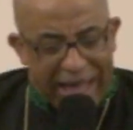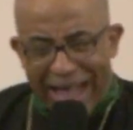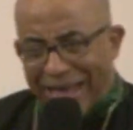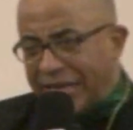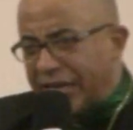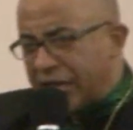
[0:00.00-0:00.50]

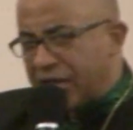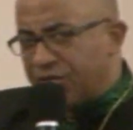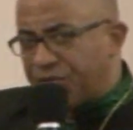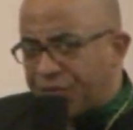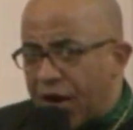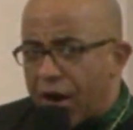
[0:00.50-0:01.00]
and it
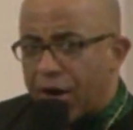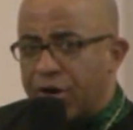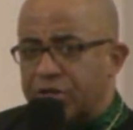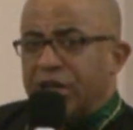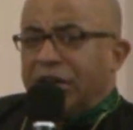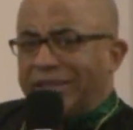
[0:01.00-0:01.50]

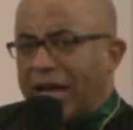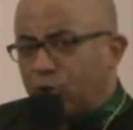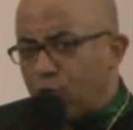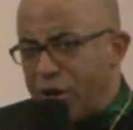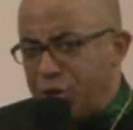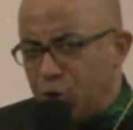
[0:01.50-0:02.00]
infers that
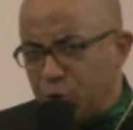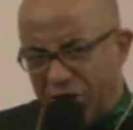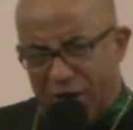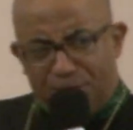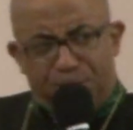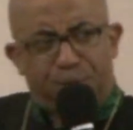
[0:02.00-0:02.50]
when you
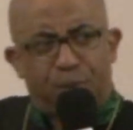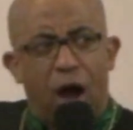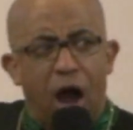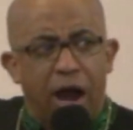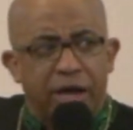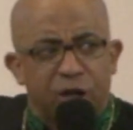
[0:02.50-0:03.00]
depend
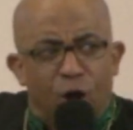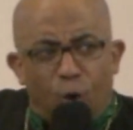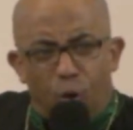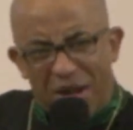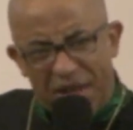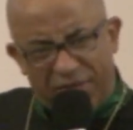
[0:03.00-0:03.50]
depart,
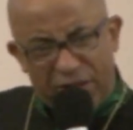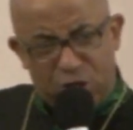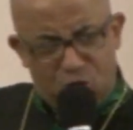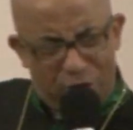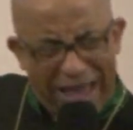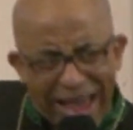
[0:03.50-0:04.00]
whatever
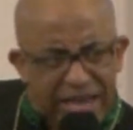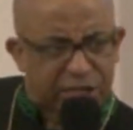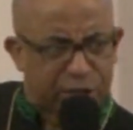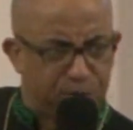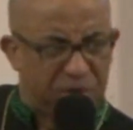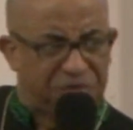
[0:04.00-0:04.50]
you
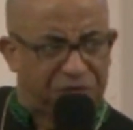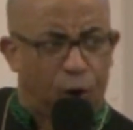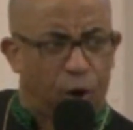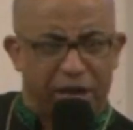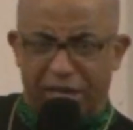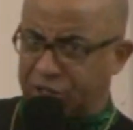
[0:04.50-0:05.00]
ask me
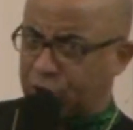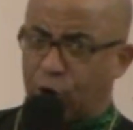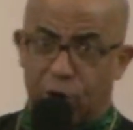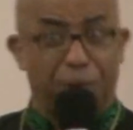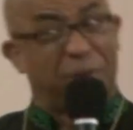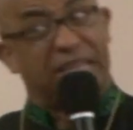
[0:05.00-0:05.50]
for is going to be